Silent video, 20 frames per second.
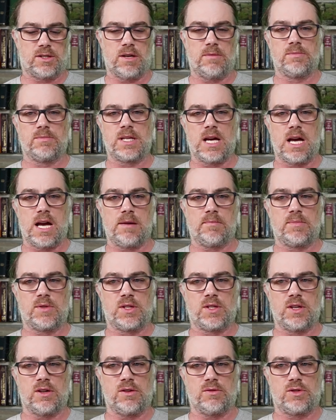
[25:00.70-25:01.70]

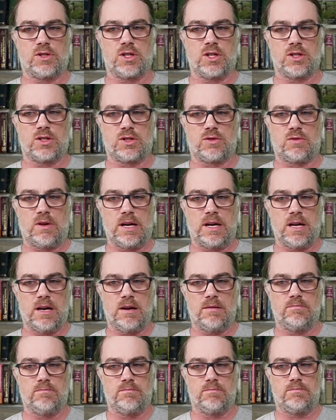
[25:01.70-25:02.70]
sometimes they're just straight
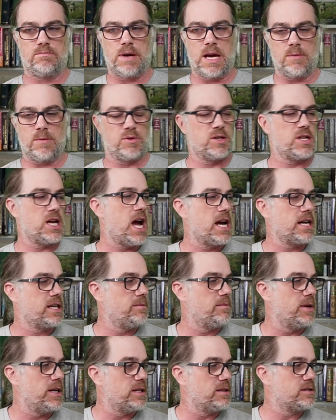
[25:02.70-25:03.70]
up paper
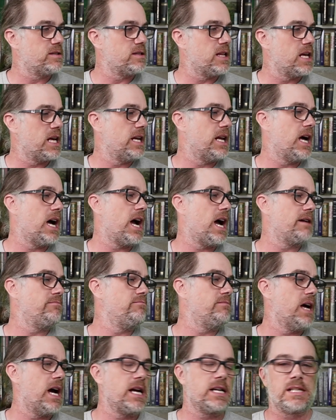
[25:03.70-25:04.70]
documents that
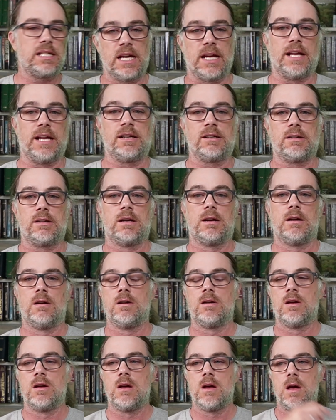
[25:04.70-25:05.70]
I'm not getting.
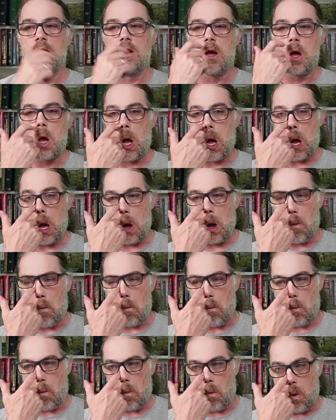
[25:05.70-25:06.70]

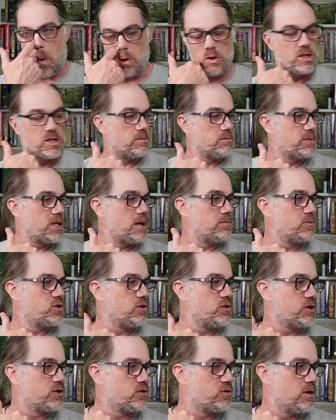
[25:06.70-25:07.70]
And sometimes
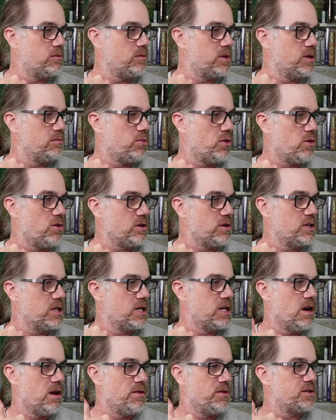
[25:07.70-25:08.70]
they're extremely
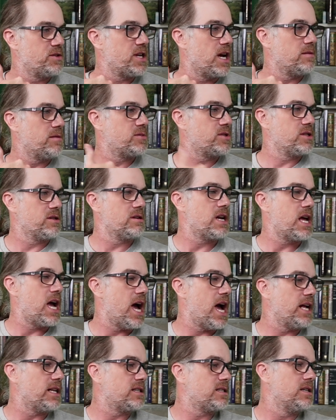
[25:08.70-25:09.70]
important, and other times they're
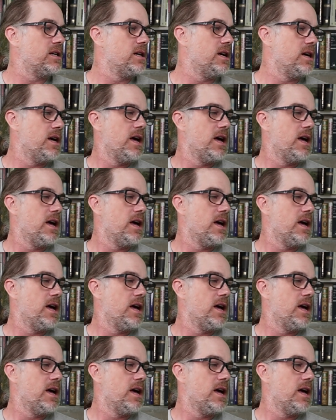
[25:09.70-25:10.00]
not.